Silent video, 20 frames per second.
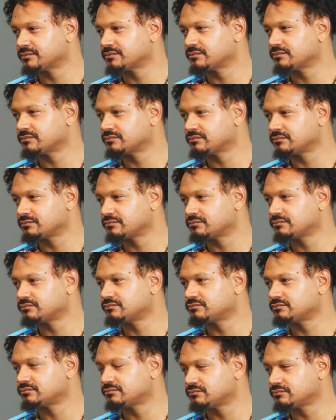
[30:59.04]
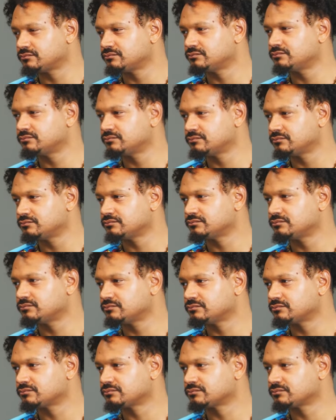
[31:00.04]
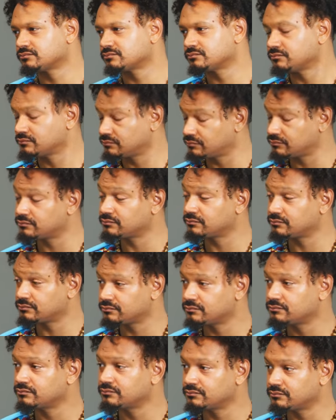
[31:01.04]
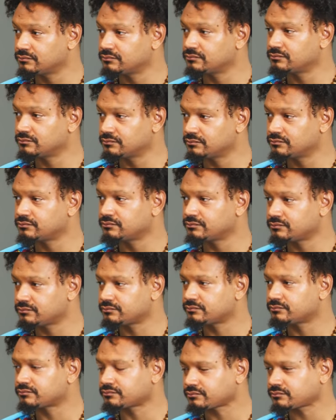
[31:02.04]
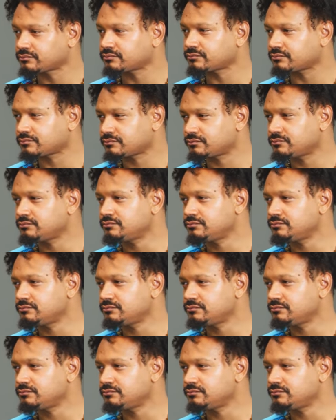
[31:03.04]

The person shown says nothing.